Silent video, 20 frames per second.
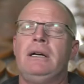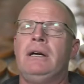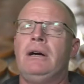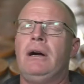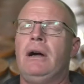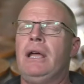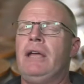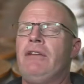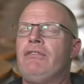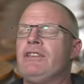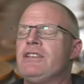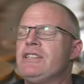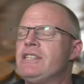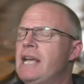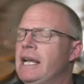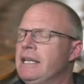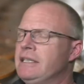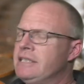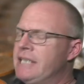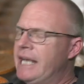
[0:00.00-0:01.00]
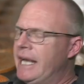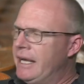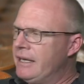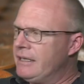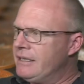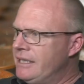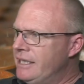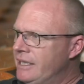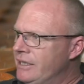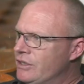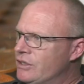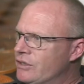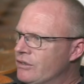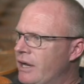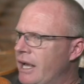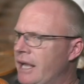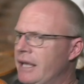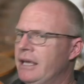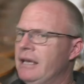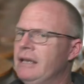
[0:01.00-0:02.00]
if the sun's out in
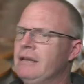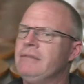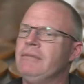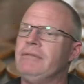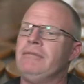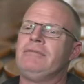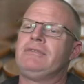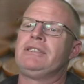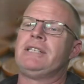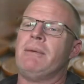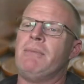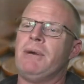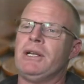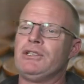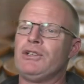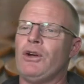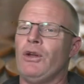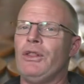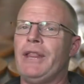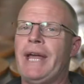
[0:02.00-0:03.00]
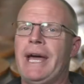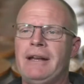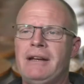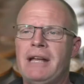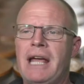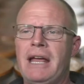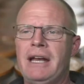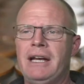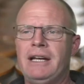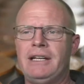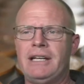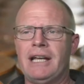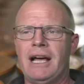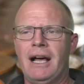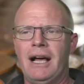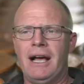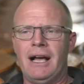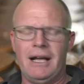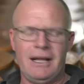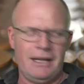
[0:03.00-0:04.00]
Australia, someone's on that,
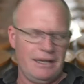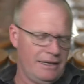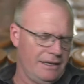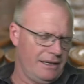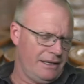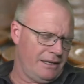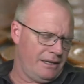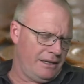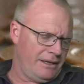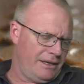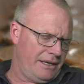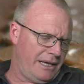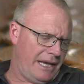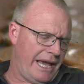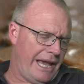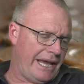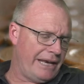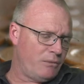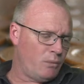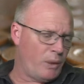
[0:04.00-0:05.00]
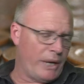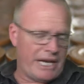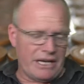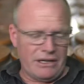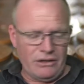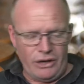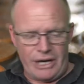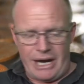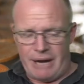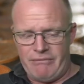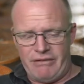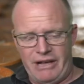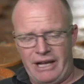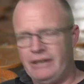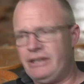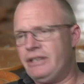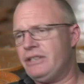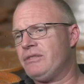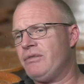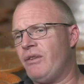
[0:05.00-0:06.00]
and we can look up
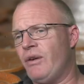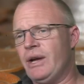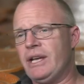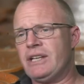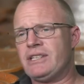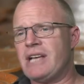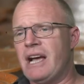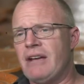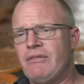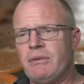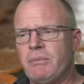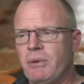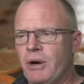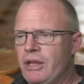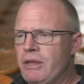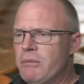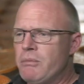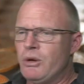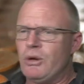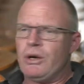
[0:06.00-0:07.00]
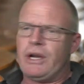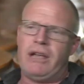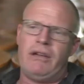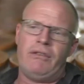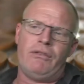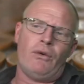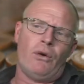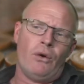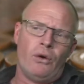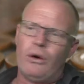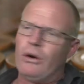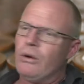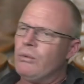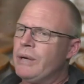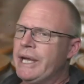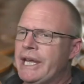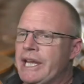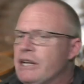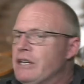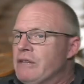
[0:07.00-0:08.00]
values for you, save you buying the book, or we
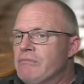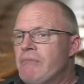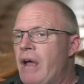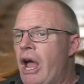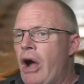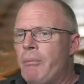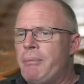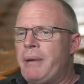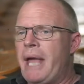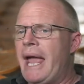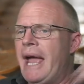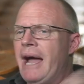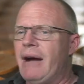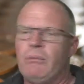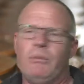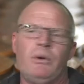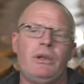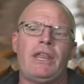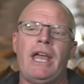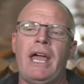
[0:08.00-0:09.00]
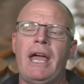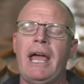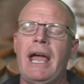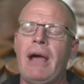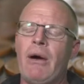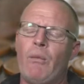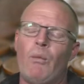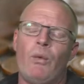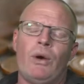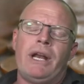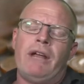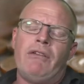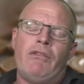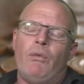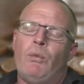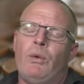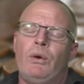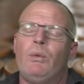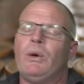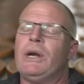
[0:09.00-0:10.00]
can help you out with
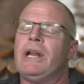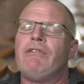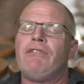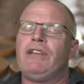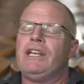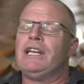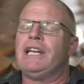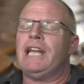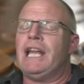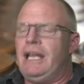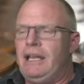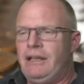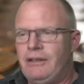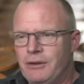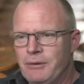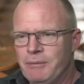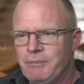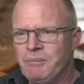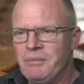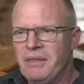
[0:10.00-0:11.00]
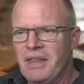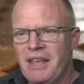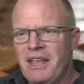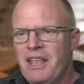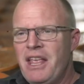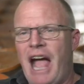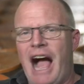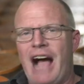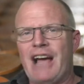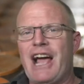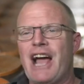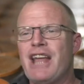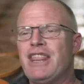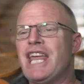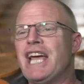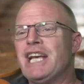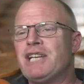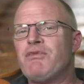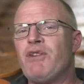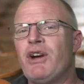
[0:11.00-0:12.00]
whatever you need. Okay,
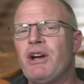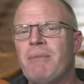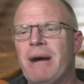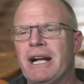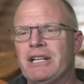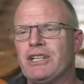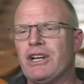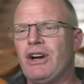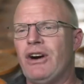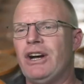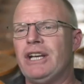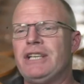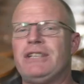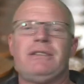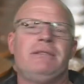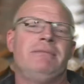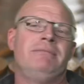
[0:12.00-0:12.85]
thanks very much, guys.